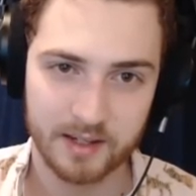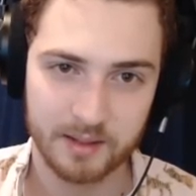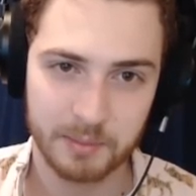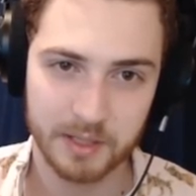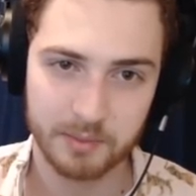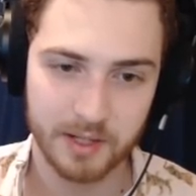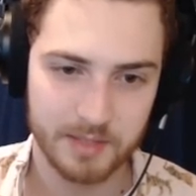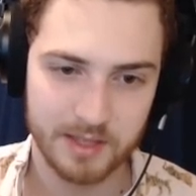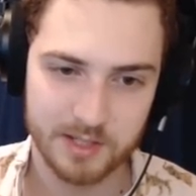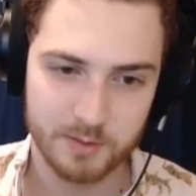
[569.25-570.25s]
But I
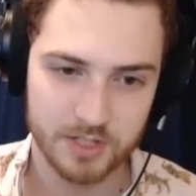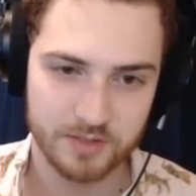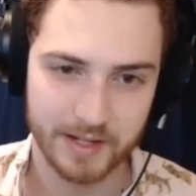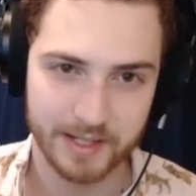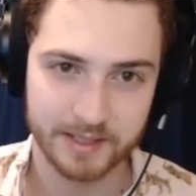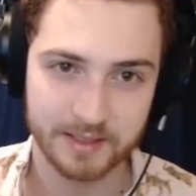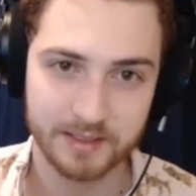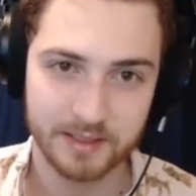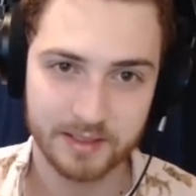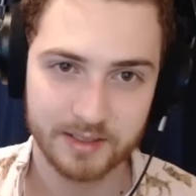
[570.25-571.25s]
mean, this board's fine.
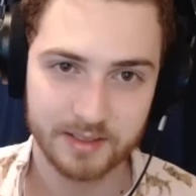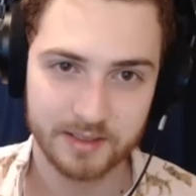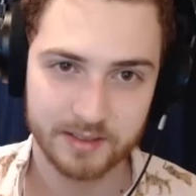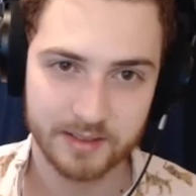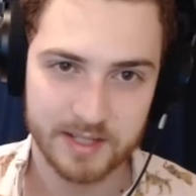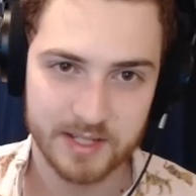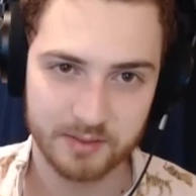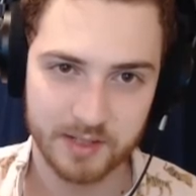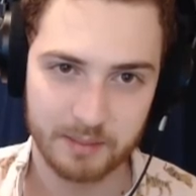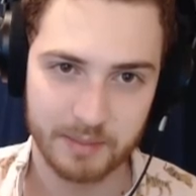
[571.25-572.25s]
It's
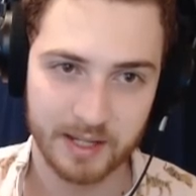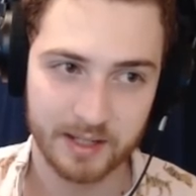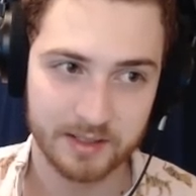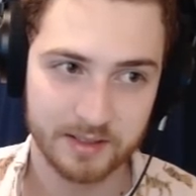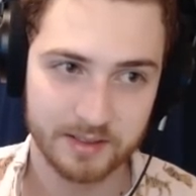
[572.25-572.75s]
definitely not bad.